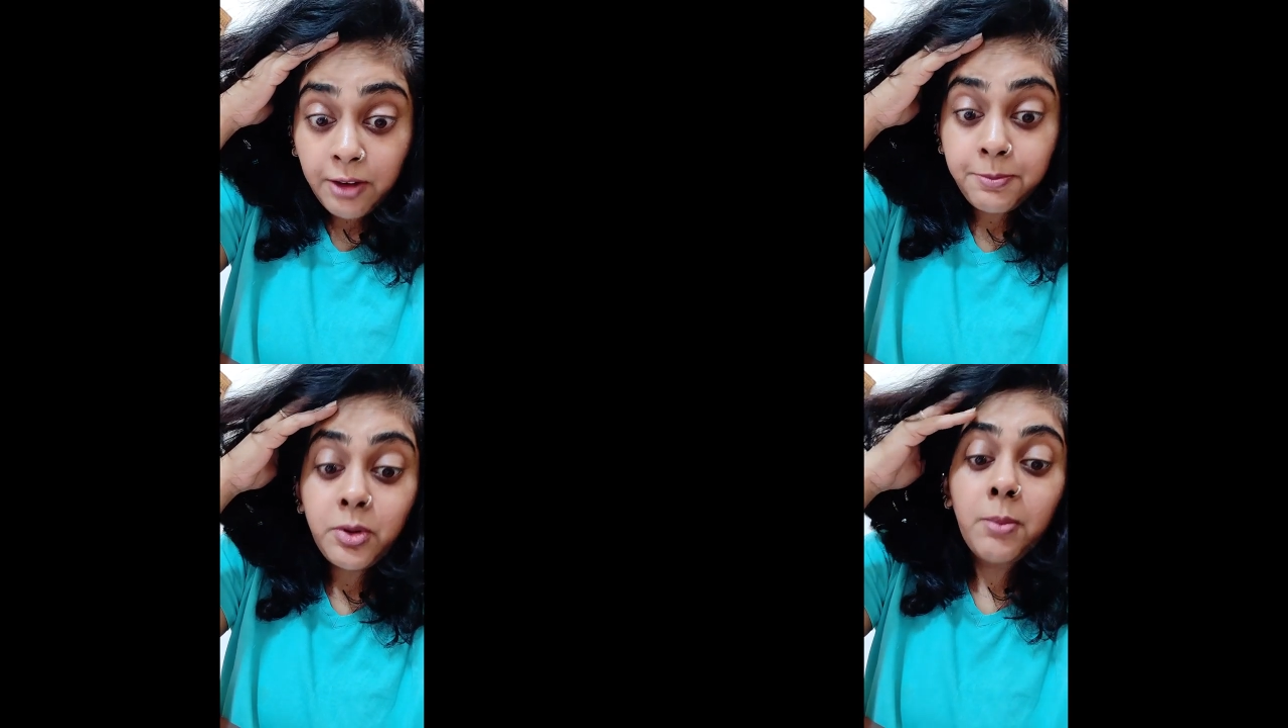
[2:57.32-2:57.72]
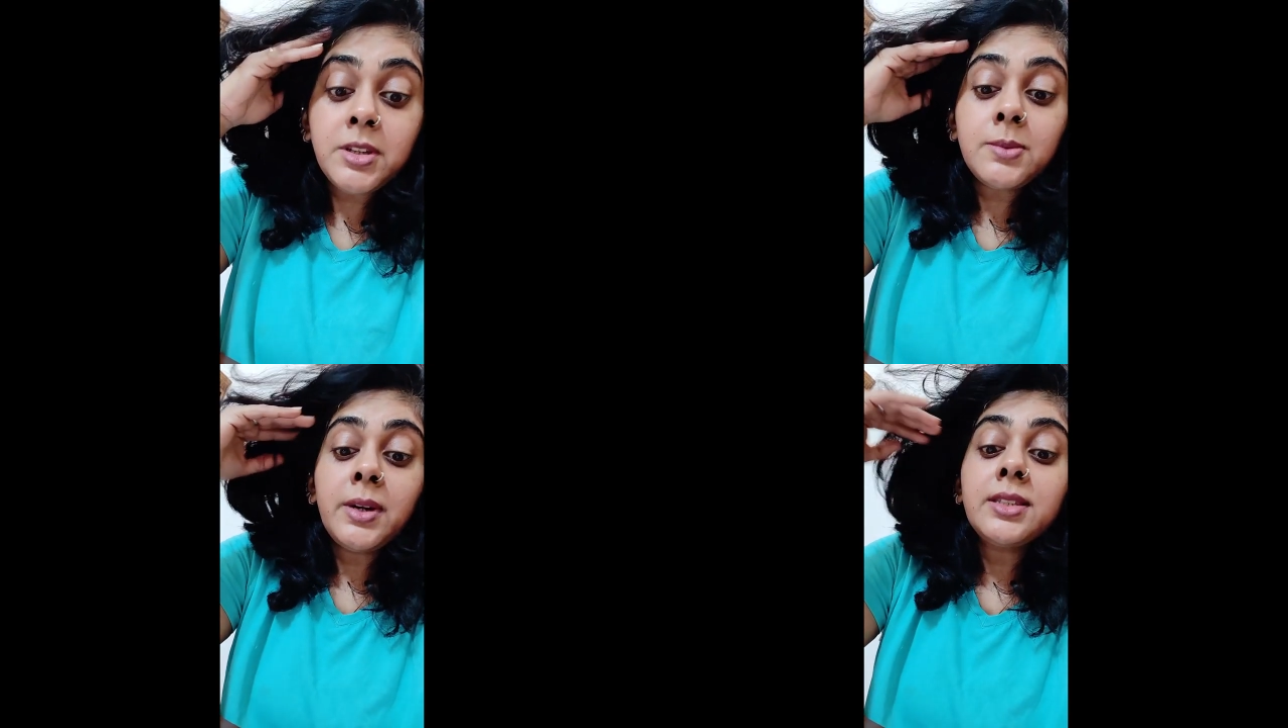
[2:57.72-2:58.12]
I've
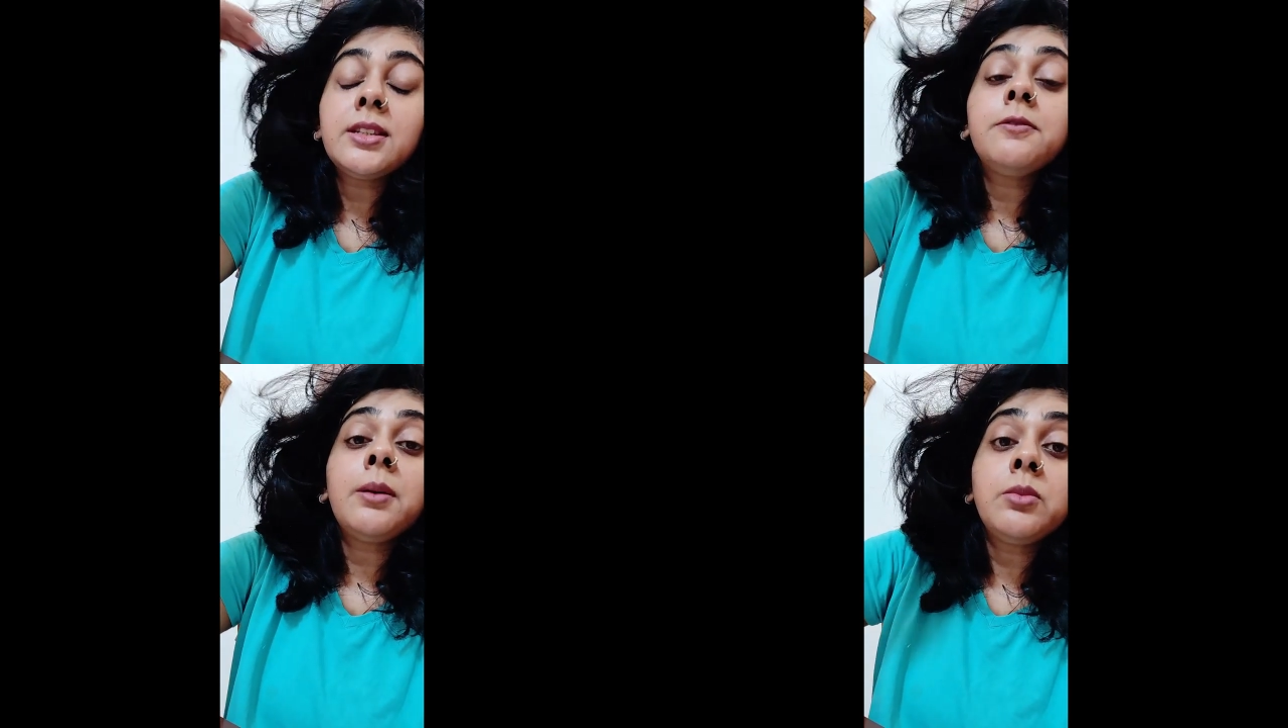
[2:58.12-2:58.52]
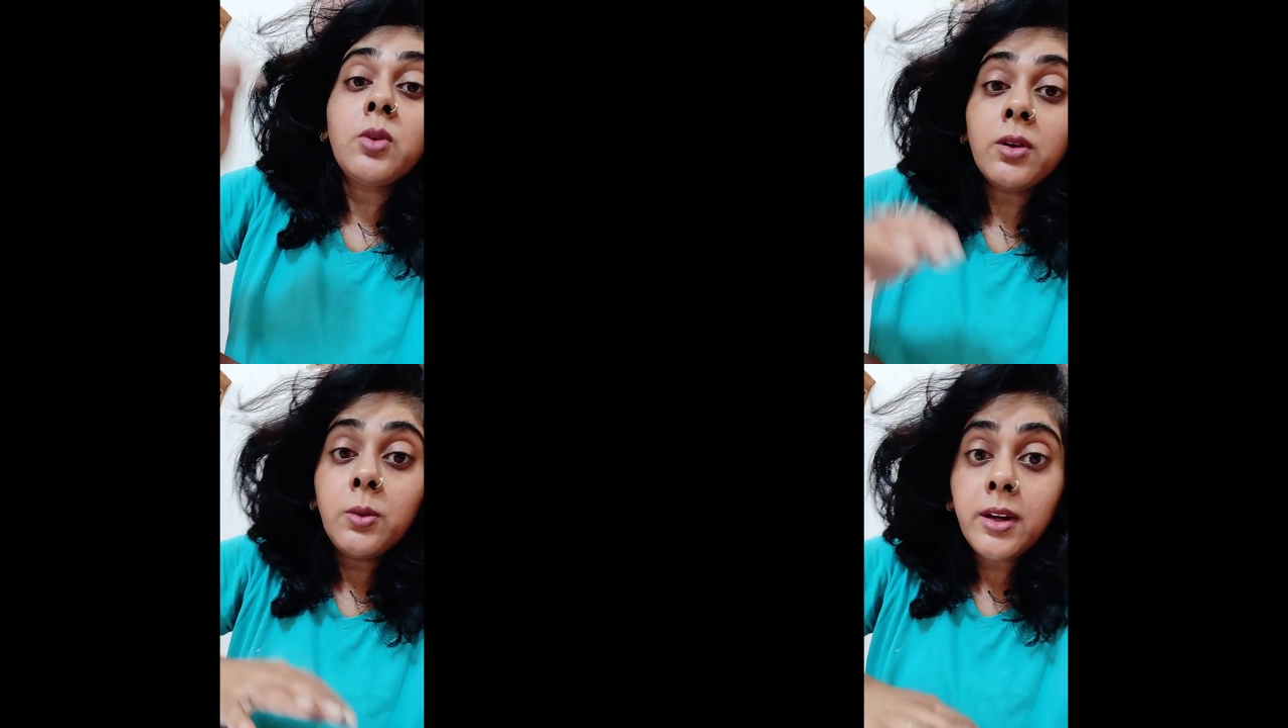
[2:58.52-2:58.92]
promised myself I'm
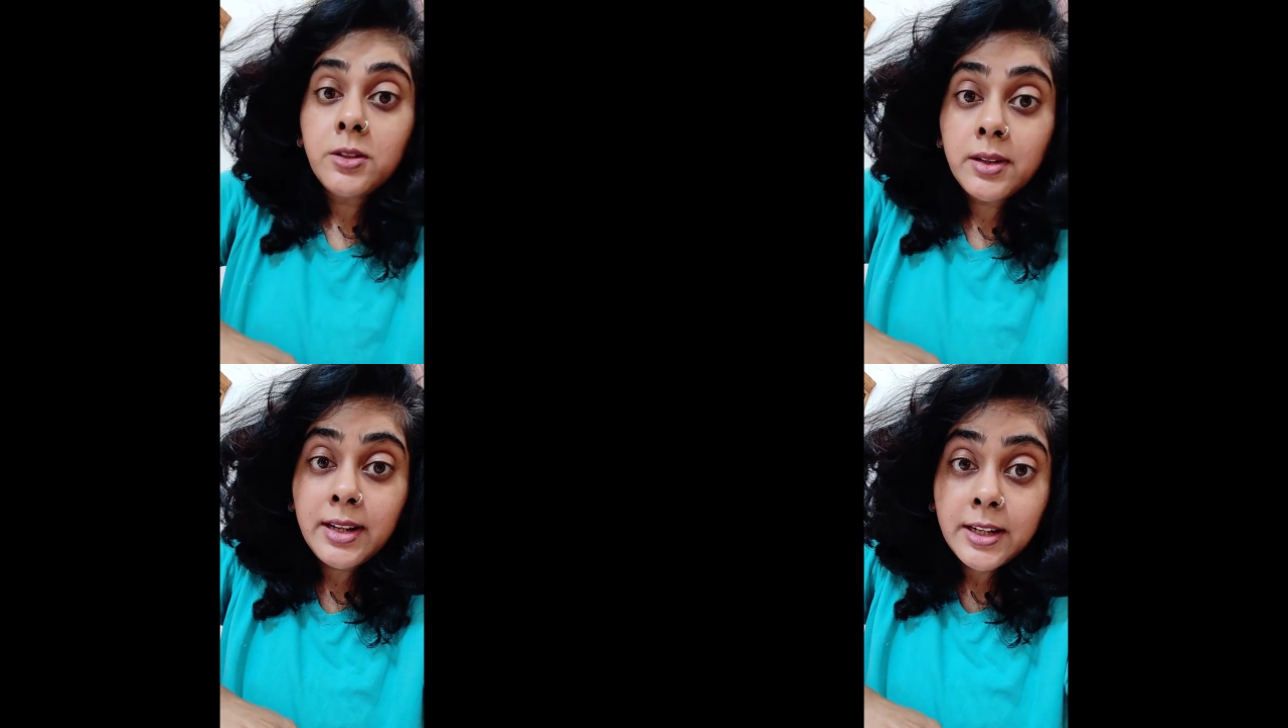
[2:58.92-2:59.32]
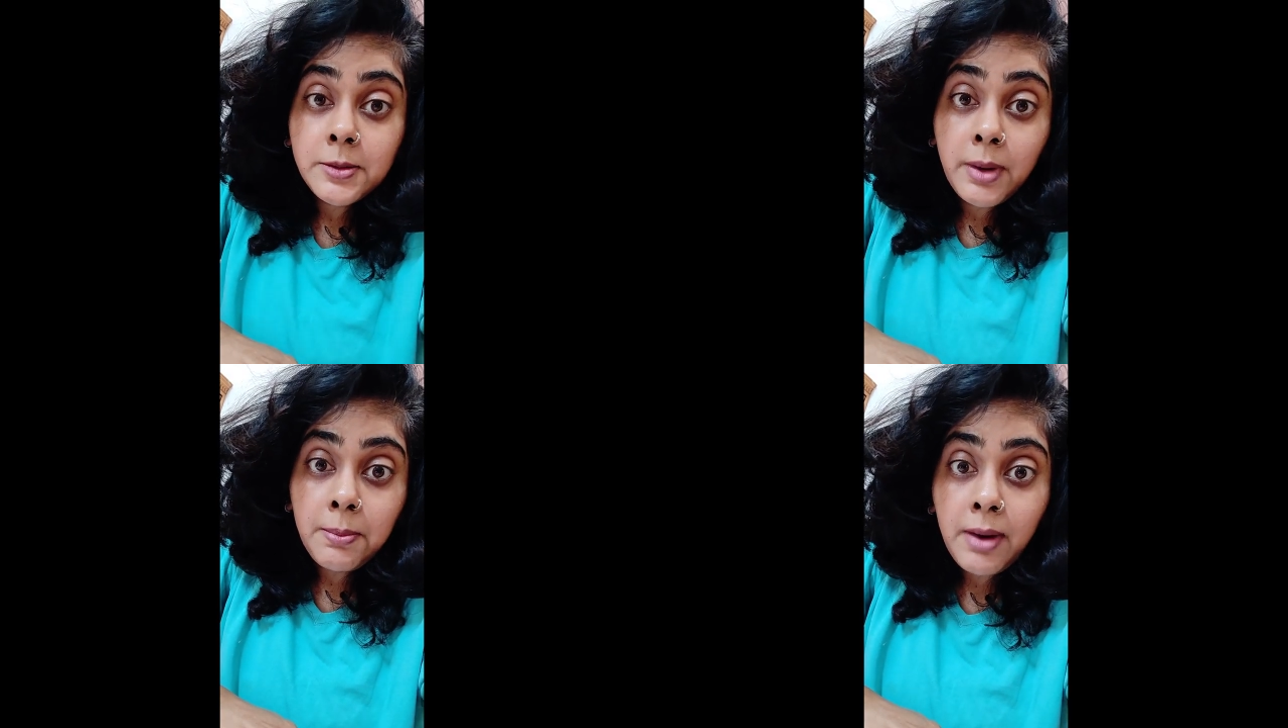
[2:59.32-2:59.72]
not going to
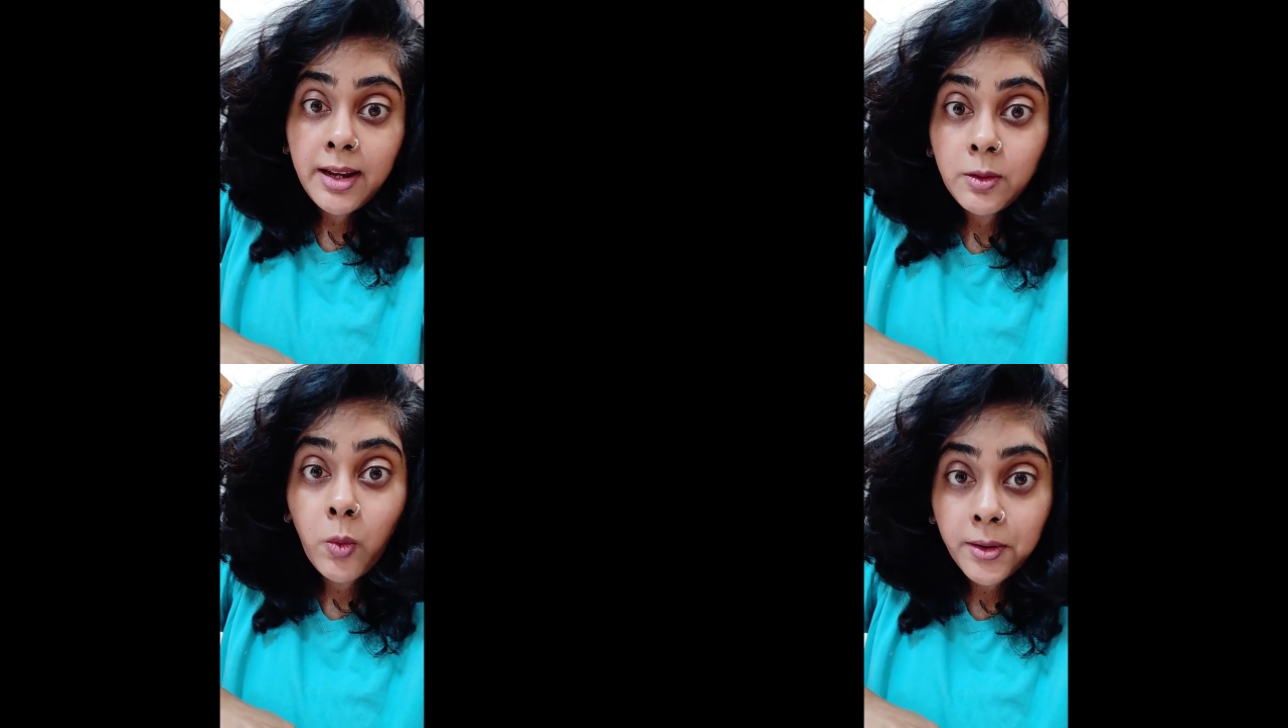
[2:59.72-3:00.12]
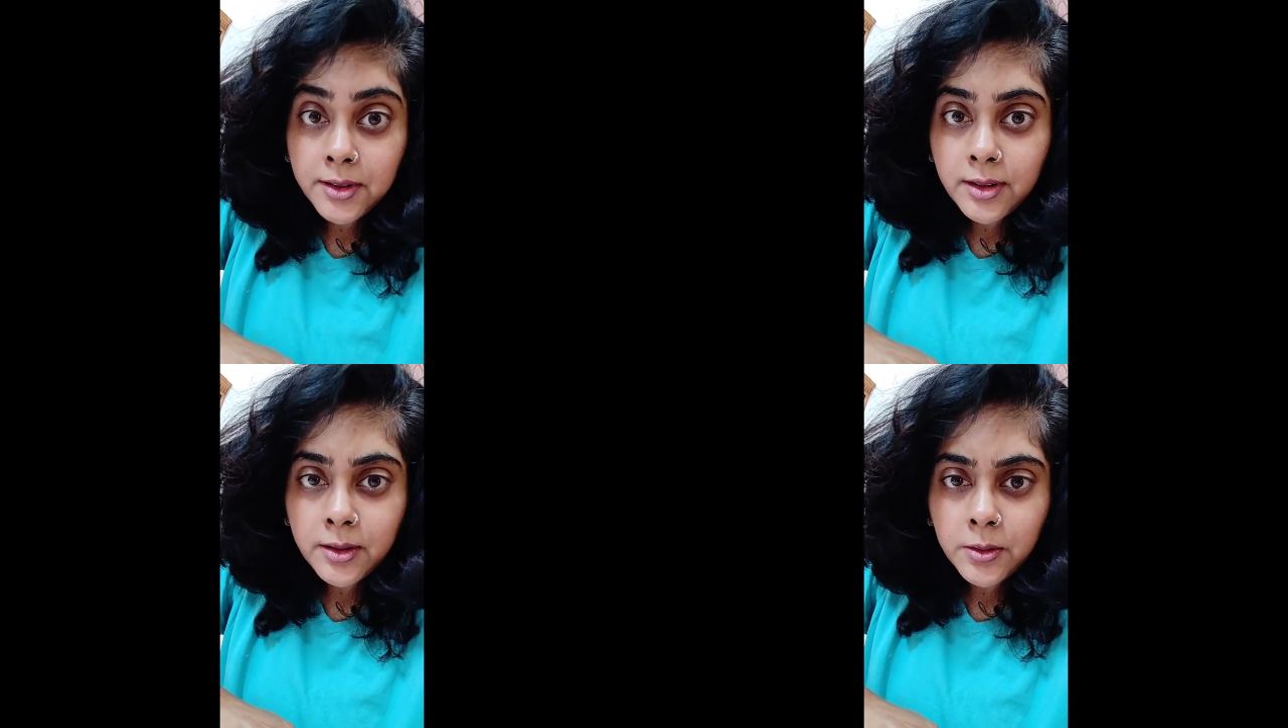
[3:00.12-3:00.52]
let my mind
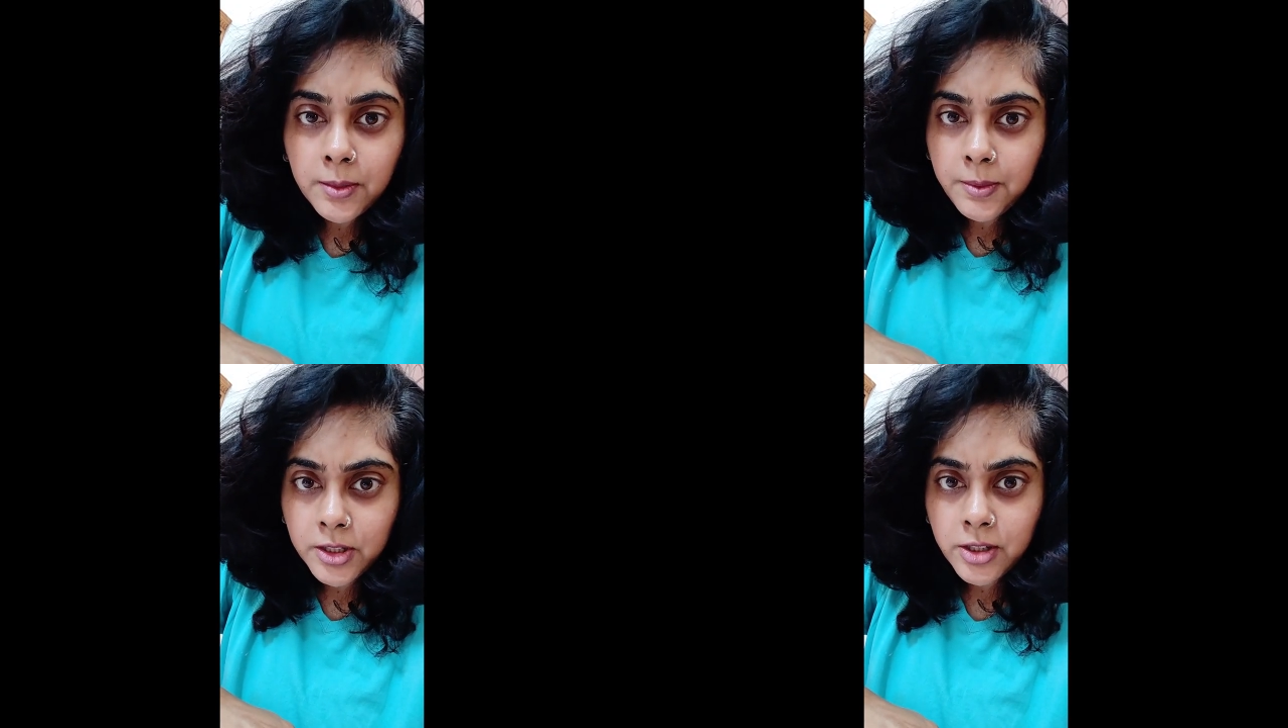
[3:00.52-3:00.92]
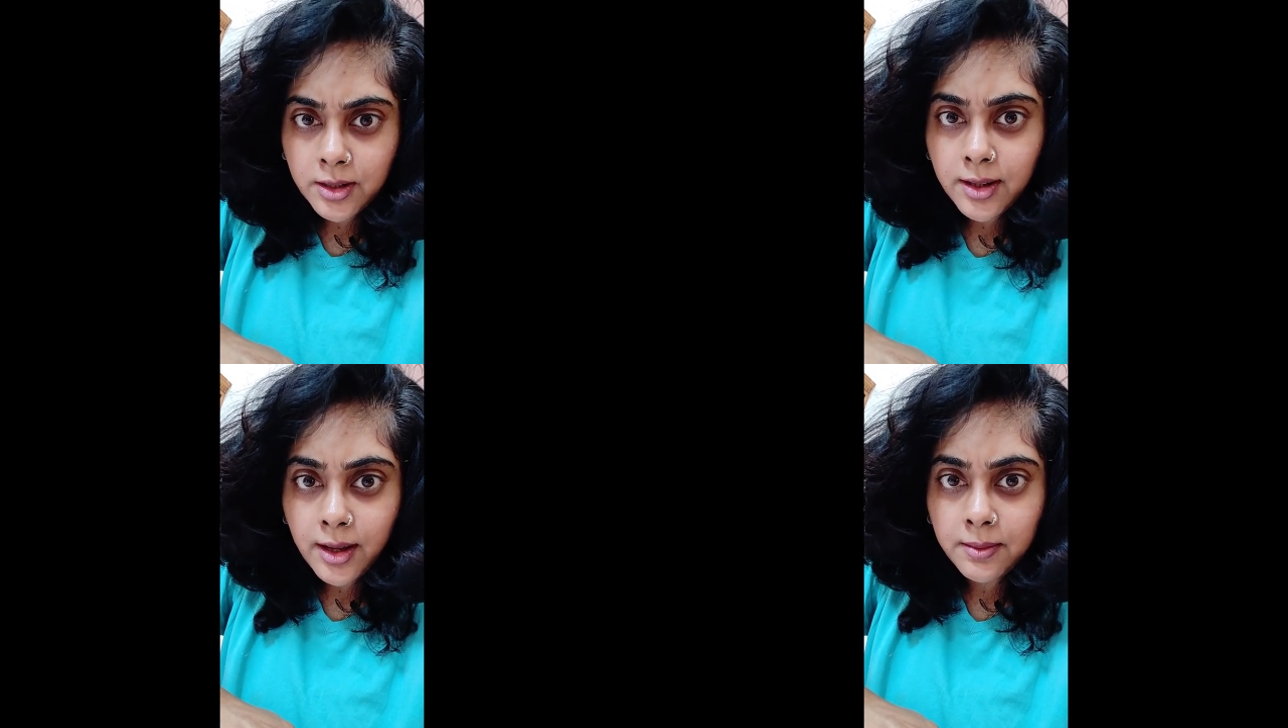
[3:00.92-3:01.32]
wander into
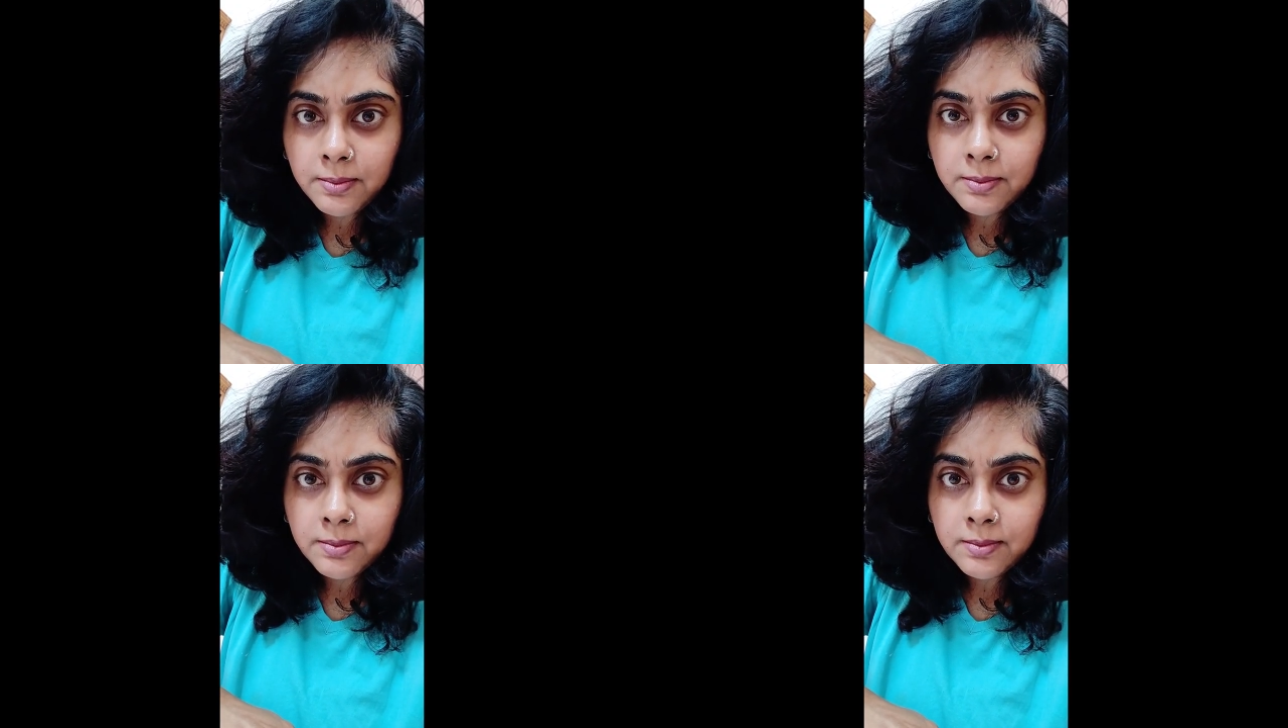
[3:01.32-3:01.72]
depression again.